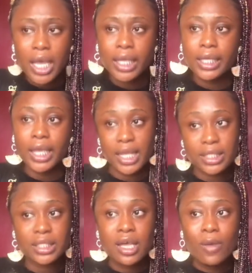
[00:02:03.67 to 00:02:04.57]

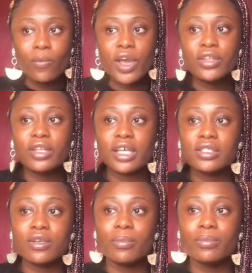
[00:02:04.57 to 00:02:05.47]
Yes, when there's
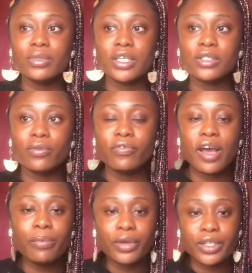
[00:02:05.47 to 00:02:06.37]
some
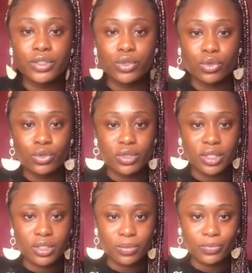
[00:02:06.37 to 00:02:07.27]
fabrics you use,
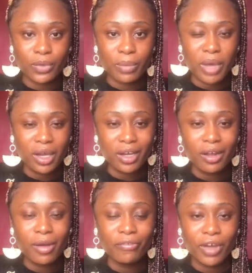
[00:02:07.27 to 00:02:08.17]
there's some
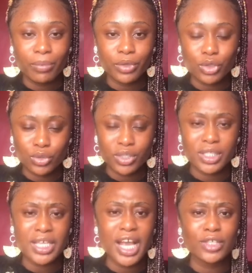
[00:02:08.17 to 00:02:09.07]
Ankara fabrics you
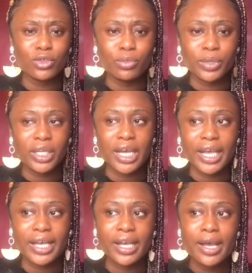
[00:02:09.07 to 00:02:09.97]
see, and you be
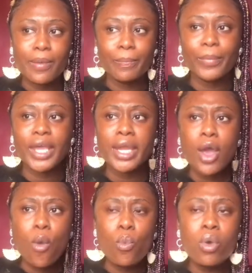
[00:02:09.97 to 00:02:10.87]
like, man,
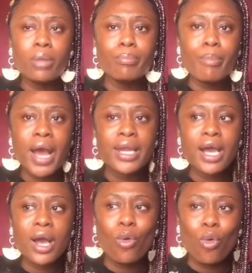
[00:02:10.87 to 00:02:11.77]
what
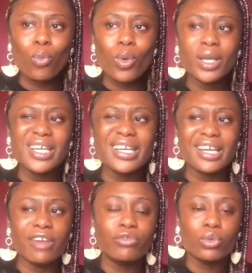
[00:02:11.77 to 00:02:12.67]
manner or what
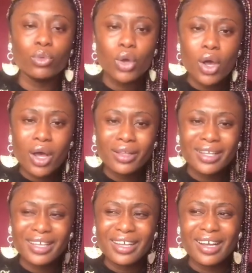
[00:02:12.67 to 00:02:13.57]
level
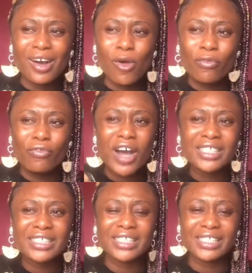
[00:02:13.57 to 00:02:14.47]
of
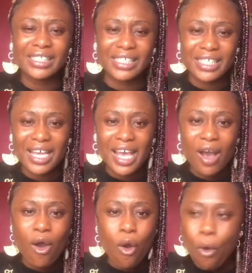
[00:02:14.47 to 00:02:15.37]
fantasy
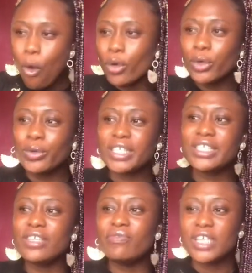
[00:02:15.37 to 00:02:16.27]
or
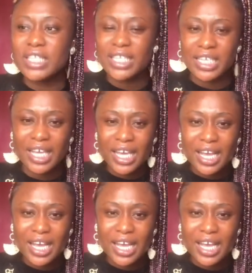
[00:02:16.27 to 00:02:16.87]
creativity